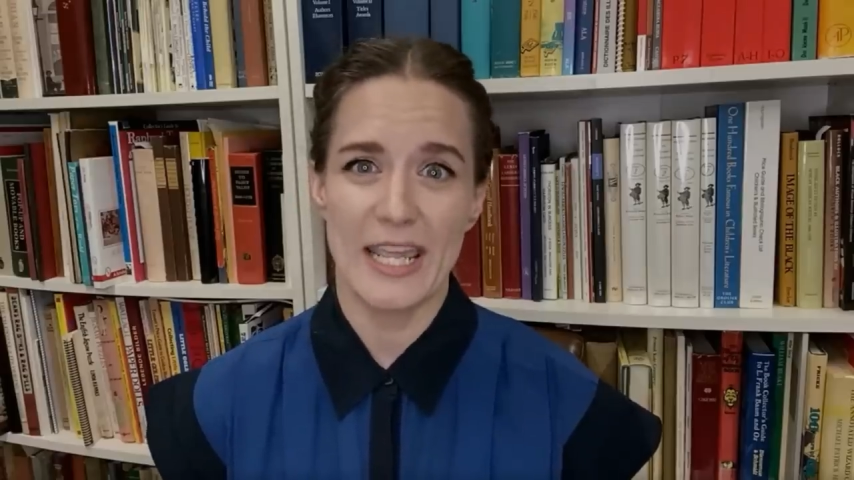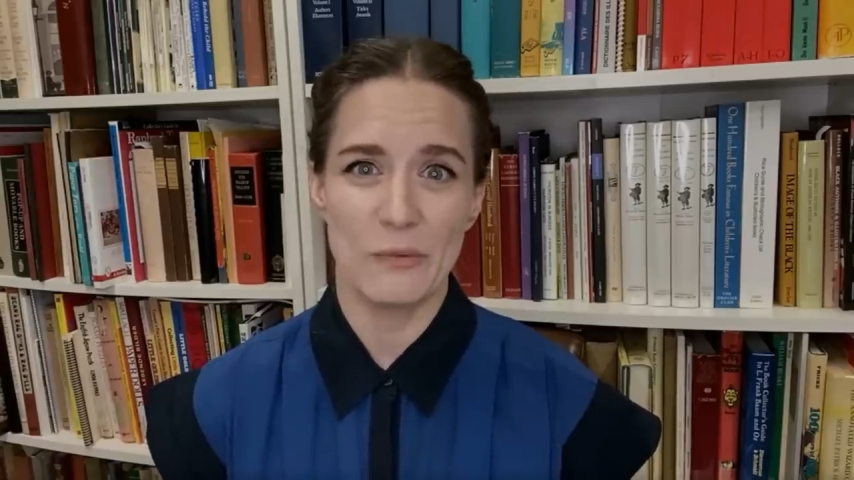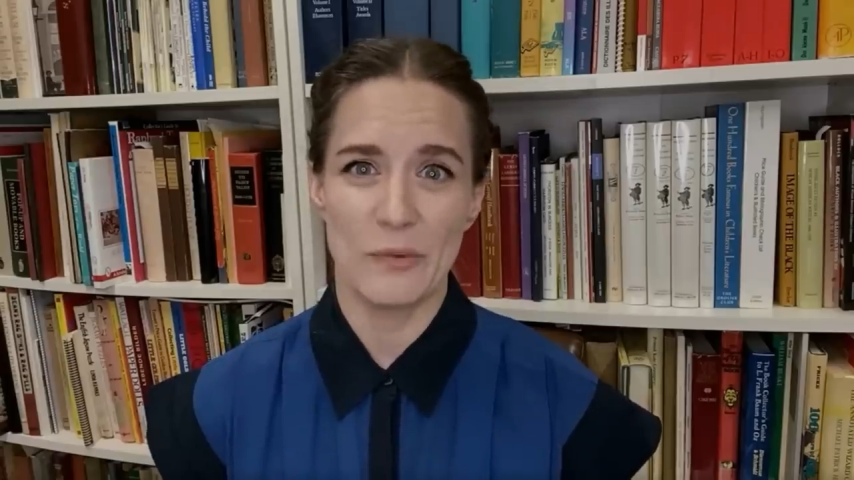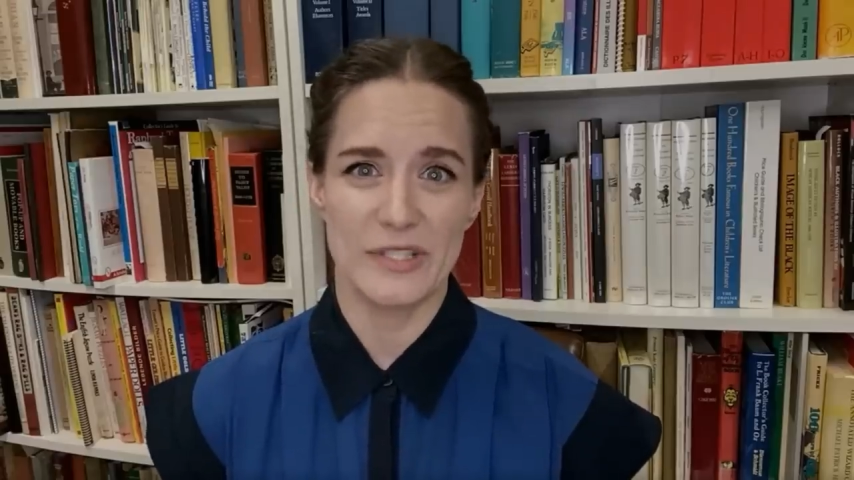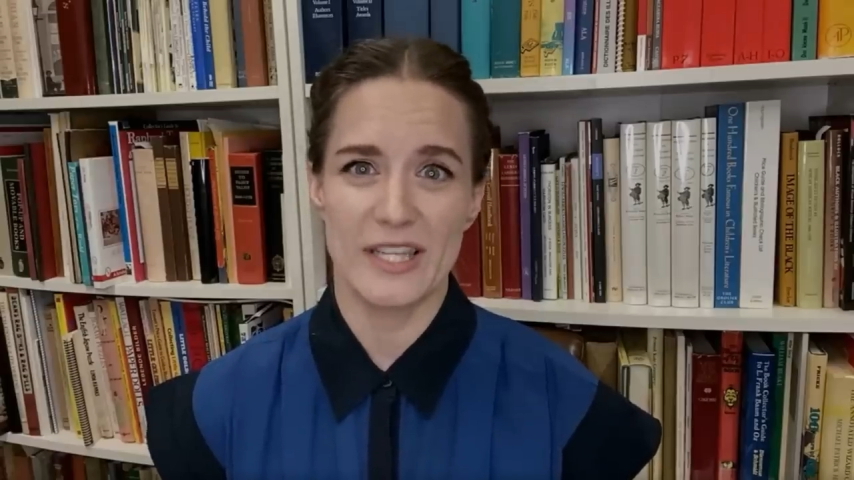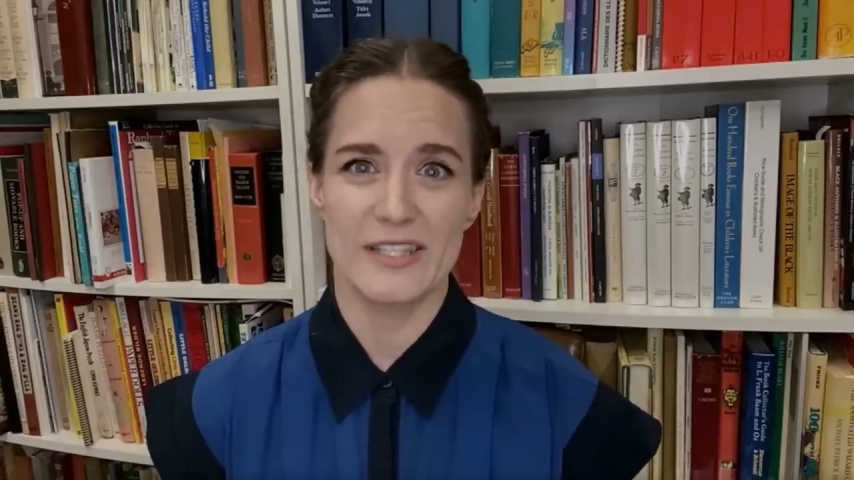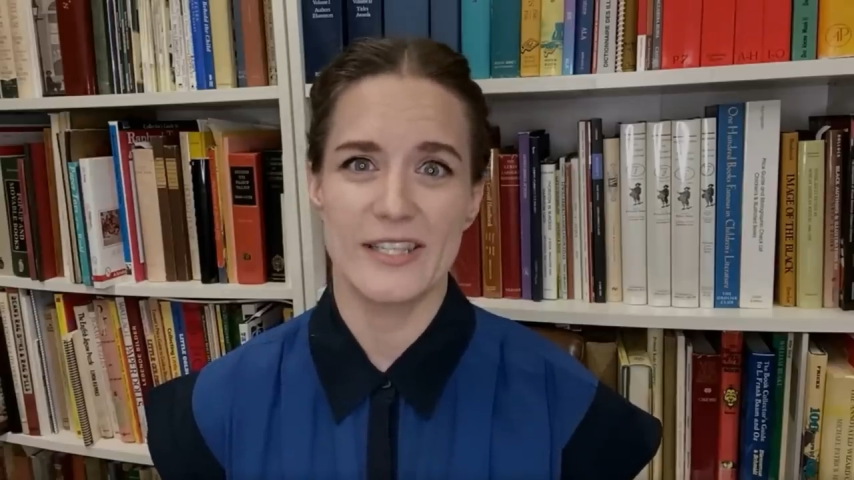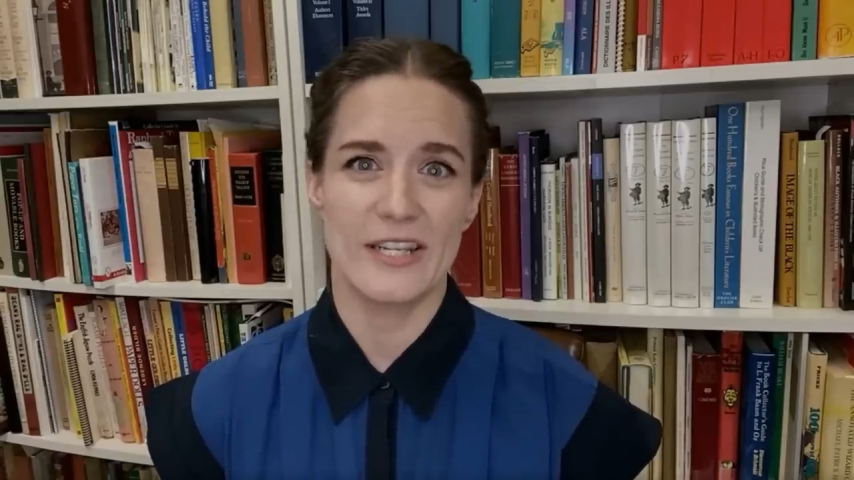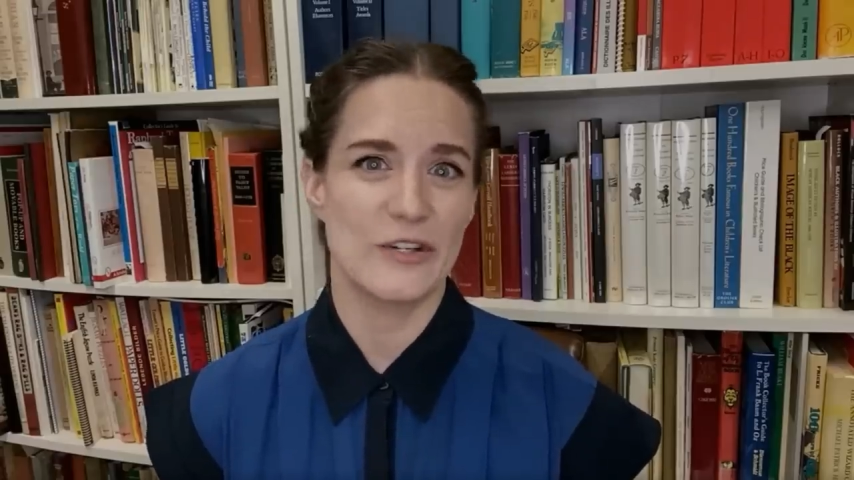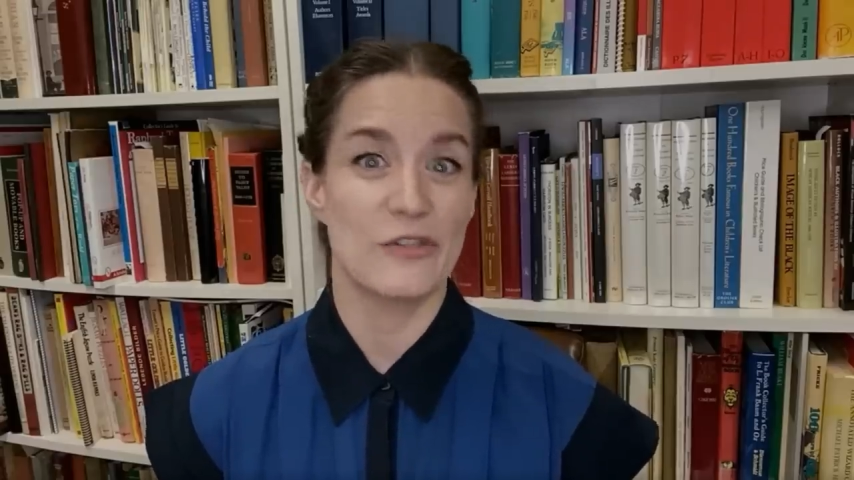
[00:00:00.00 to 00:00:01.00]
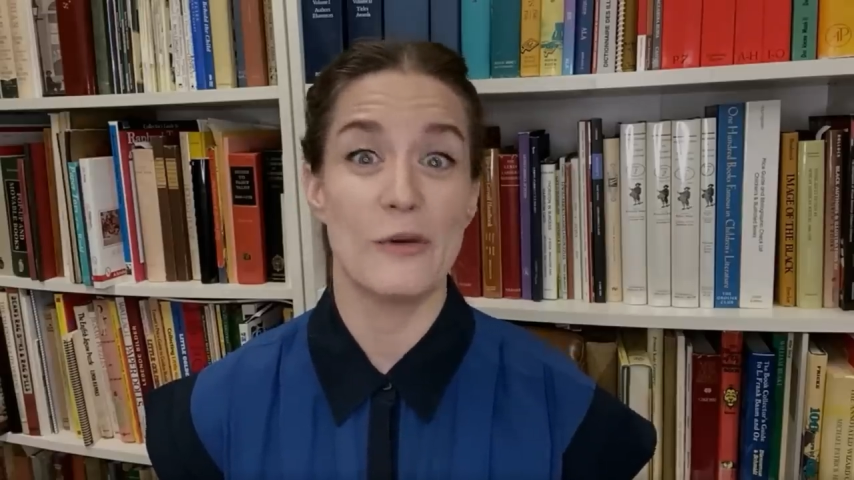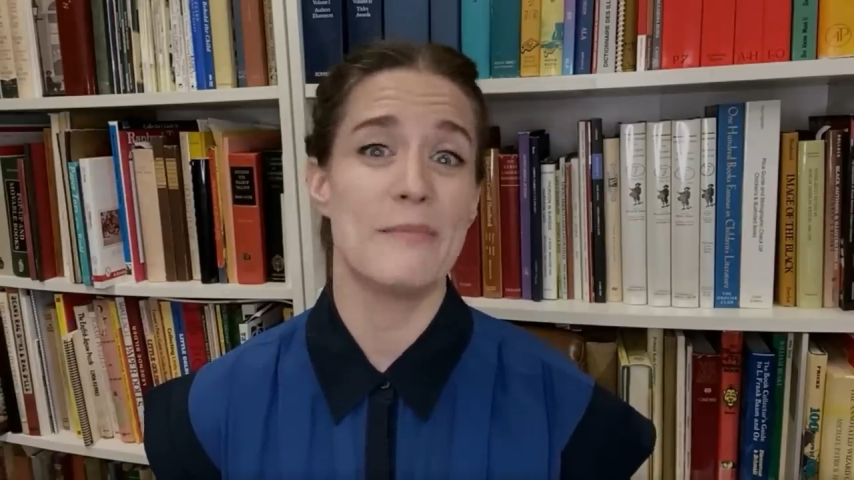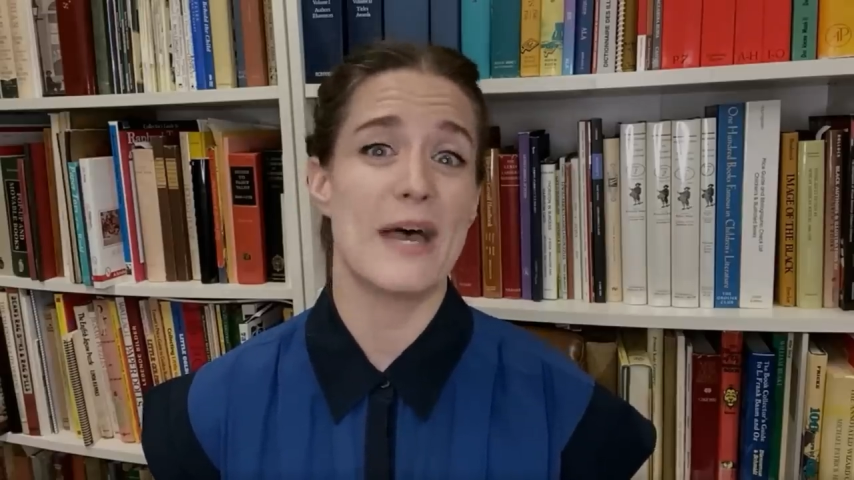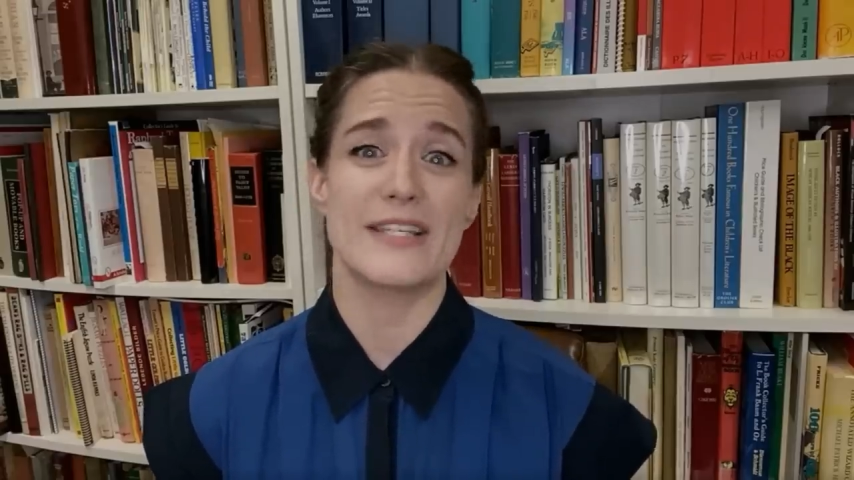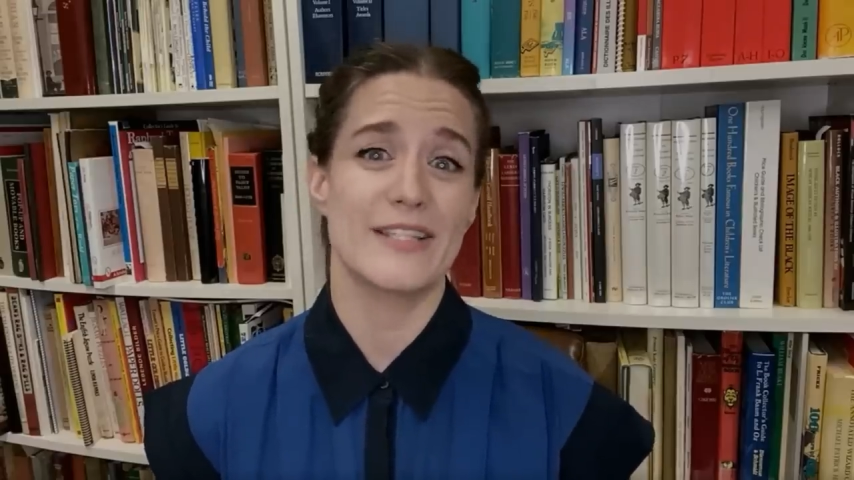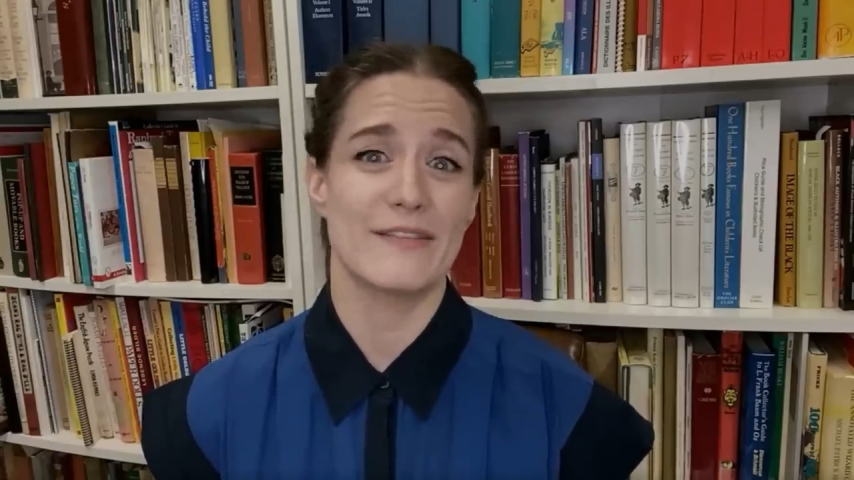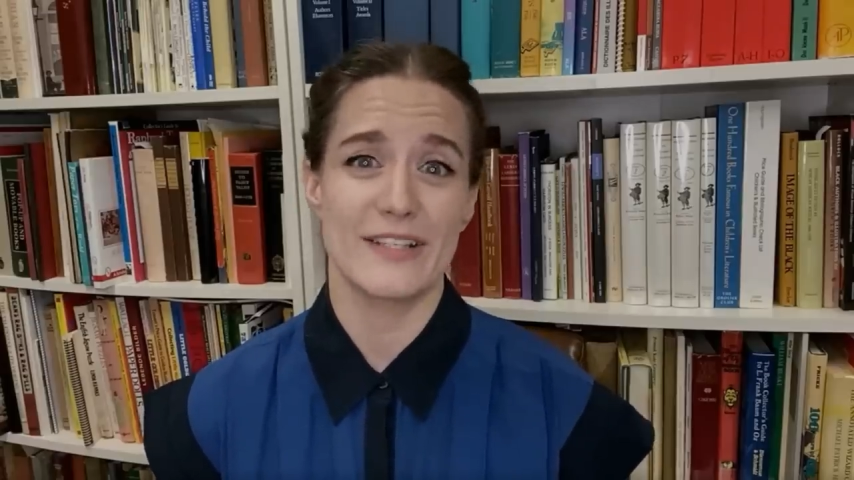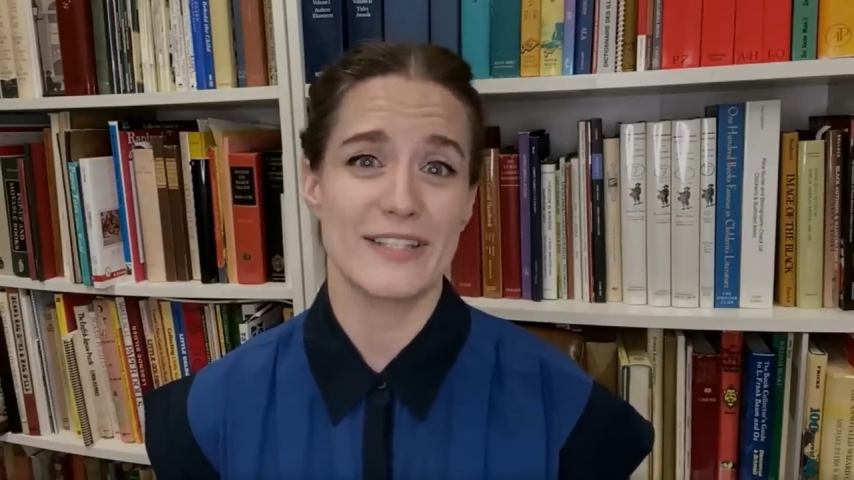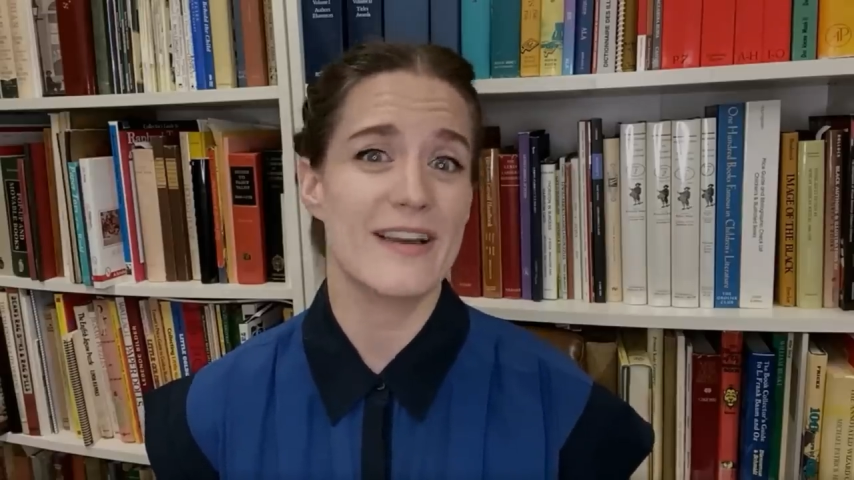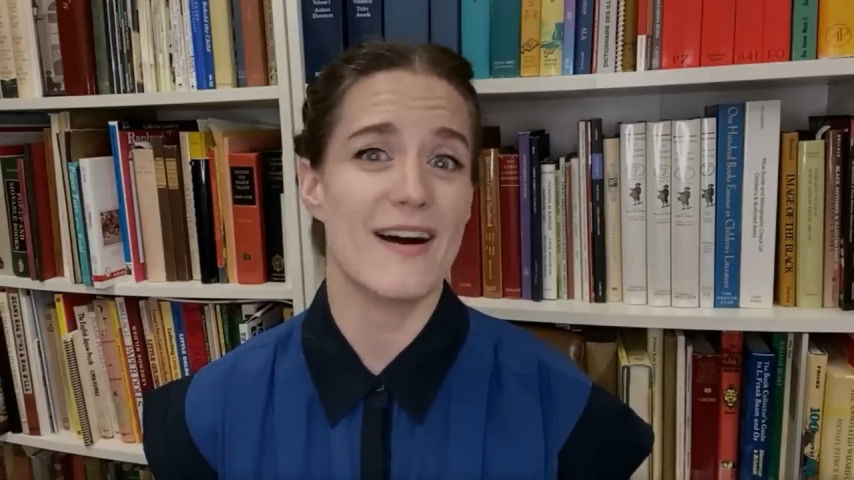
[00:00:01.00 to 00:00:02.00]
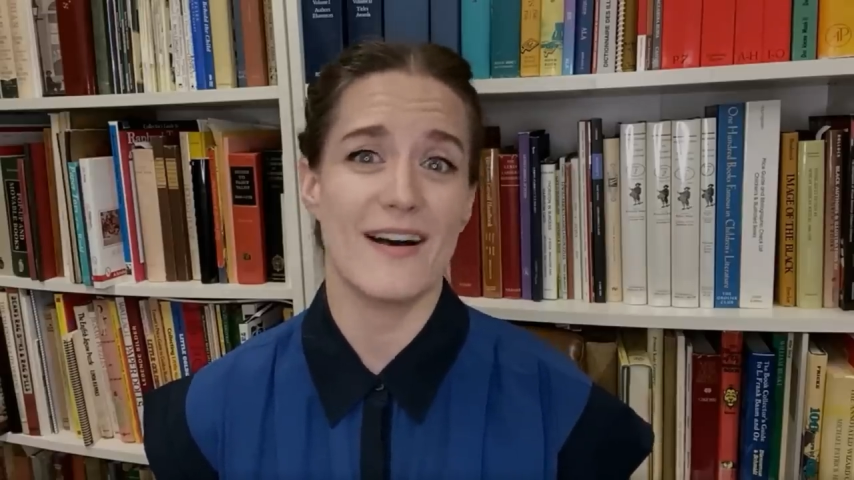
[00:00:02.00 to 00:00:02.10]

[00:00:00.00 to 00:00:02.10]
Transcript: it was considered the best of its